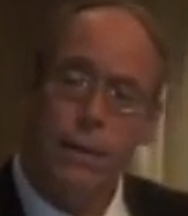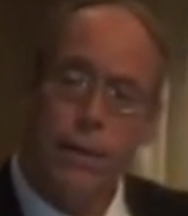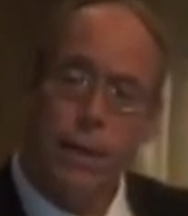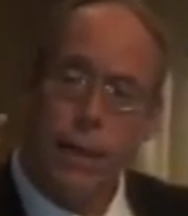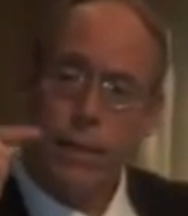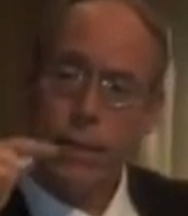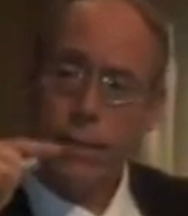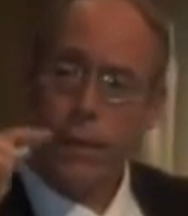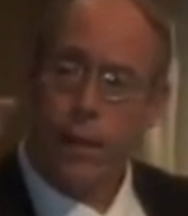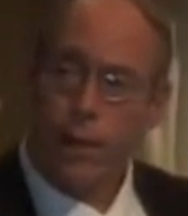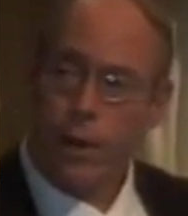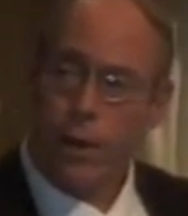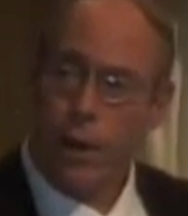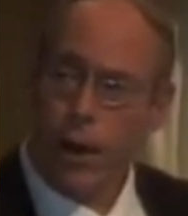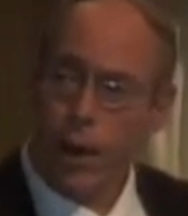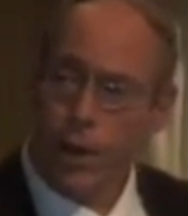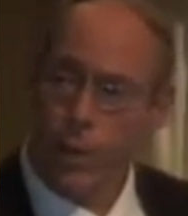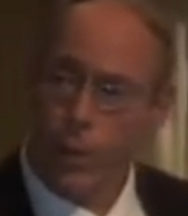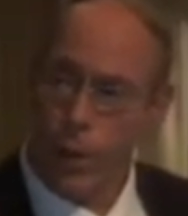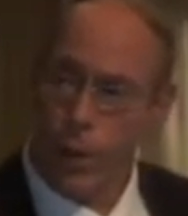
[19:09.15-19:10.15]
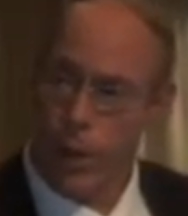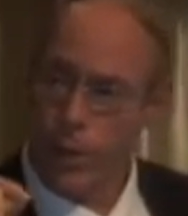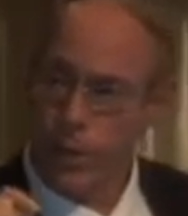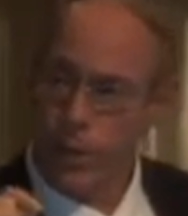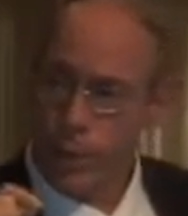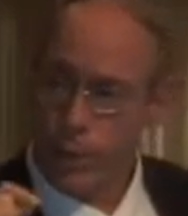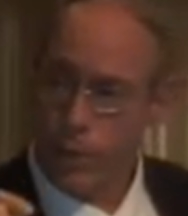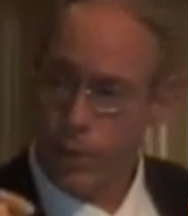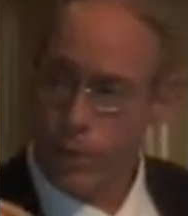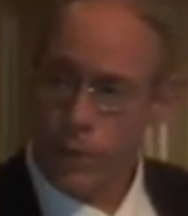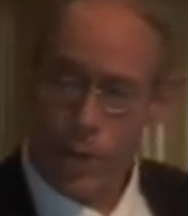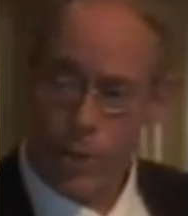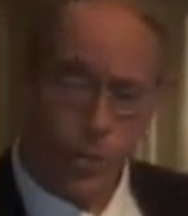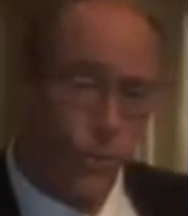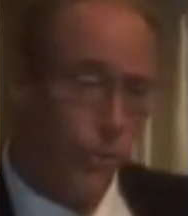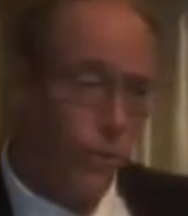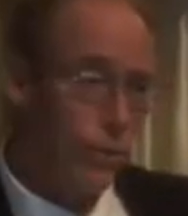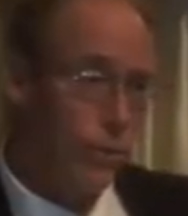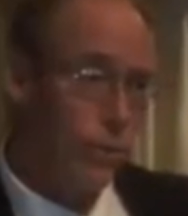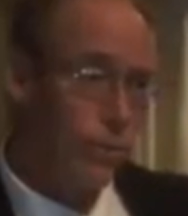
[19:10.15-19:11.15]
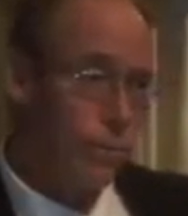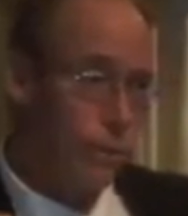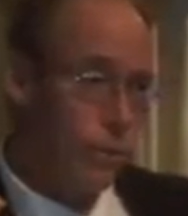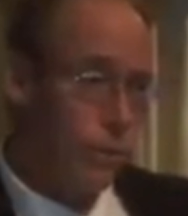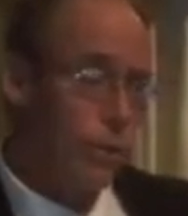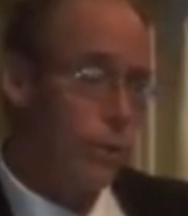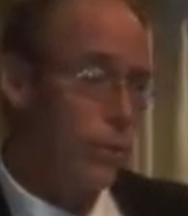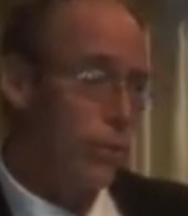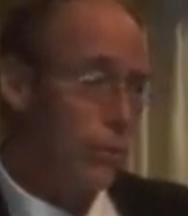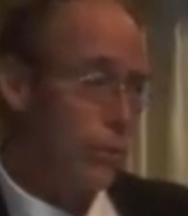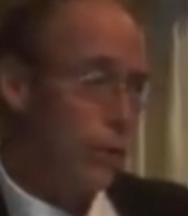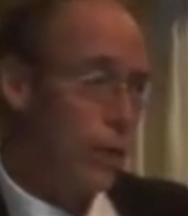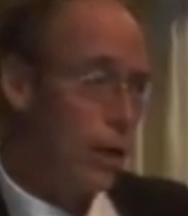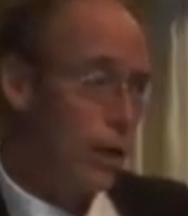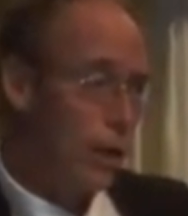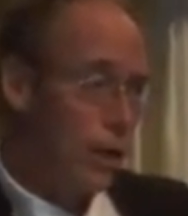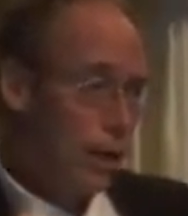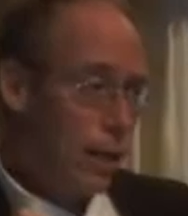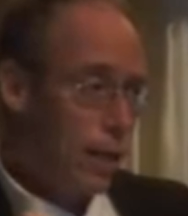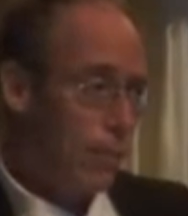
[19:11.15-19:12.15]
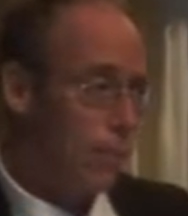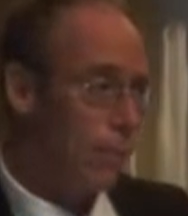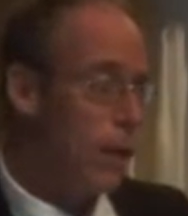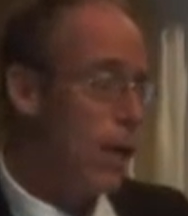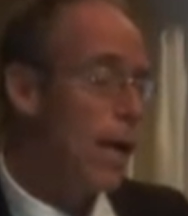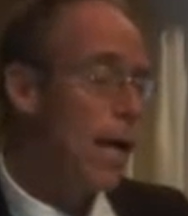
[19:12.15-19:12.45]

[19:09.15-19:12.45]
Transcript: SIRIUS, like the star system, disclosure.com.